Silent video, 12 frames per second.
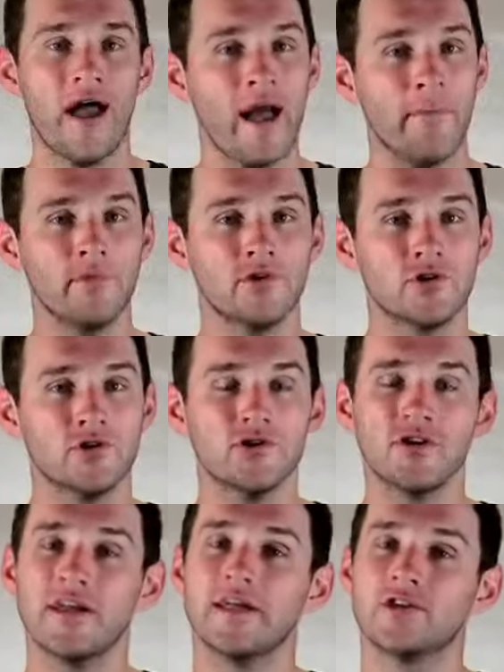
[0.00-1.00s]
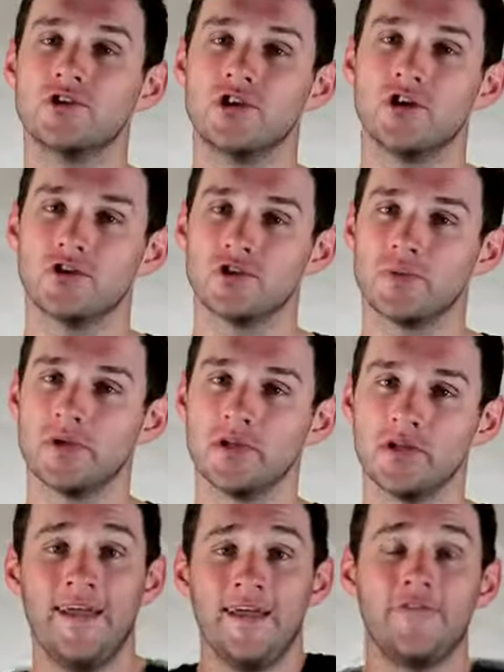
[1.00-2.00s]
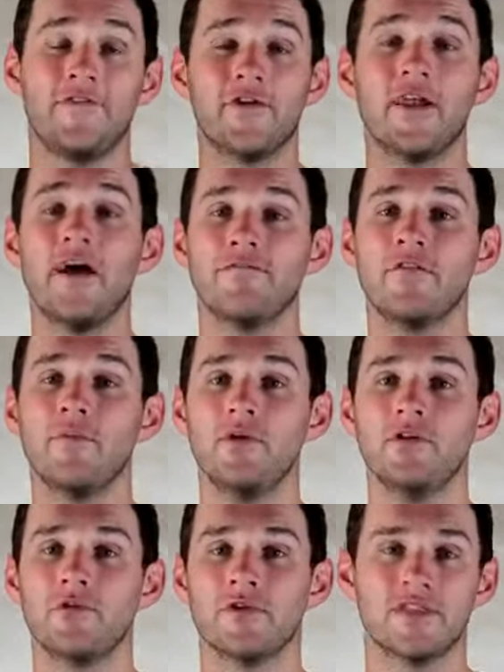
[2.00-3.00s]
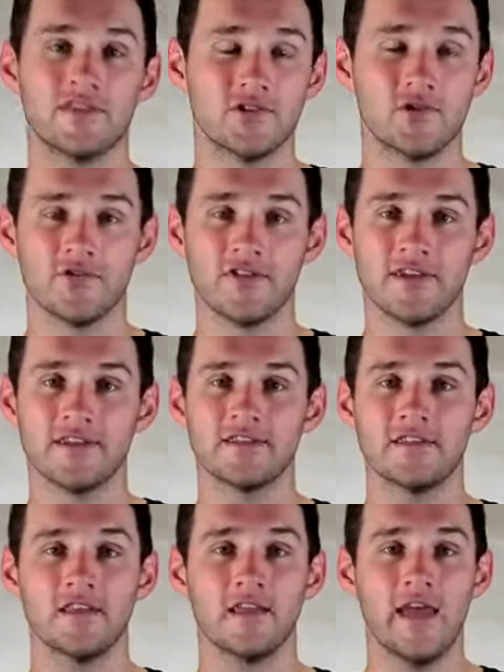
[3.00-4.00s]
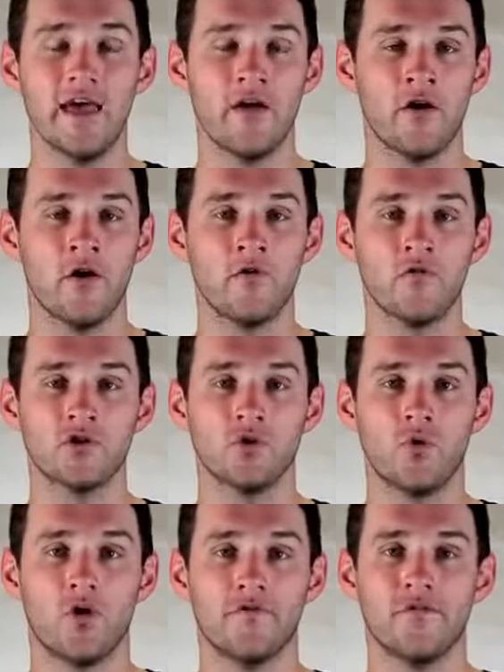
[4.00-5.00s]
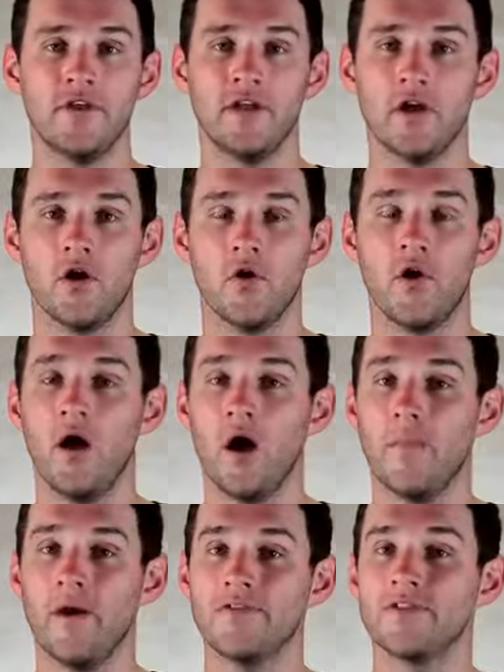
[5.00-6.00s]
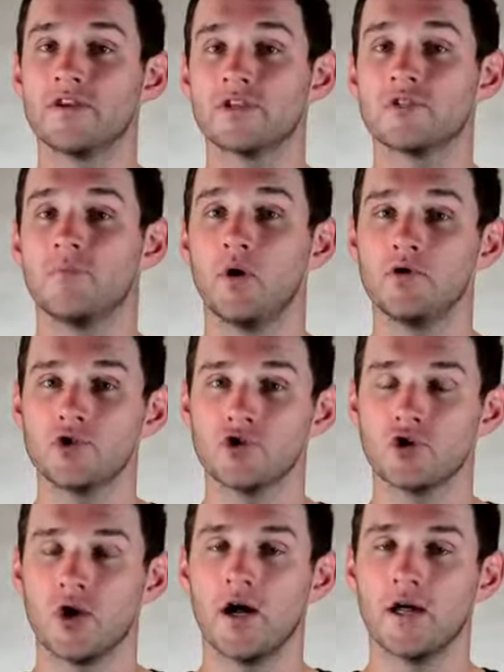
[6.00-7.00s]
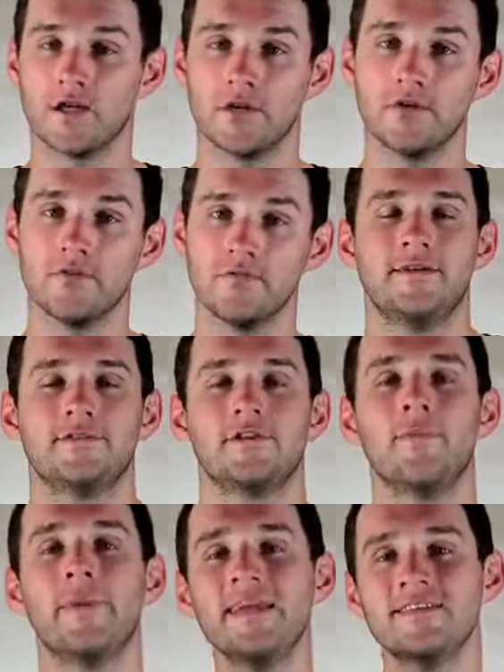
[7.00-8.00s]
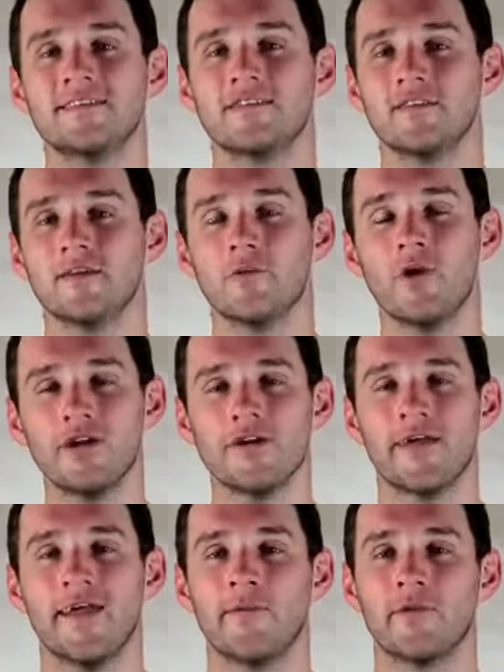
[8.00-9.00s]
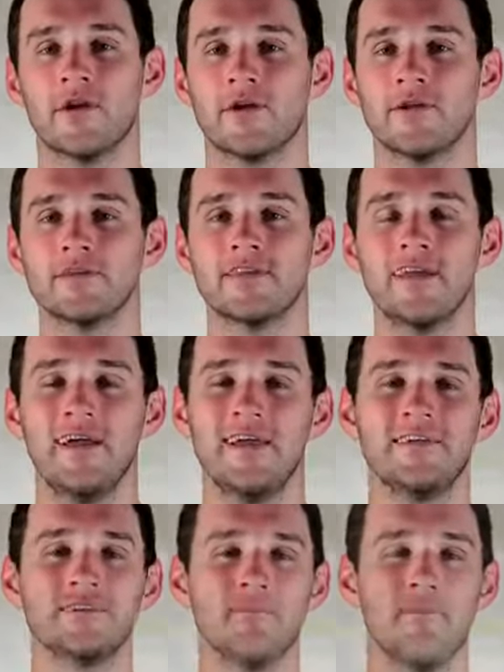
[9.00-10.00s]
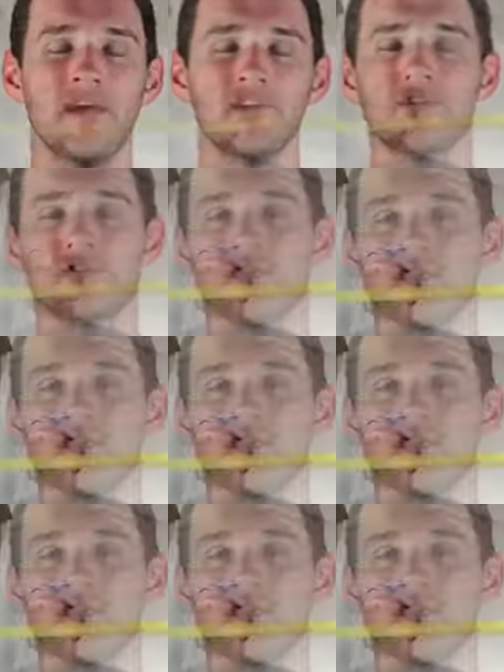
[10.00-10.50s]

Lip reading: aperture and shutter speed. If you're not familiar with these two things, then head on over to our video about the exposure triangle. So basically, what your camera does is measure the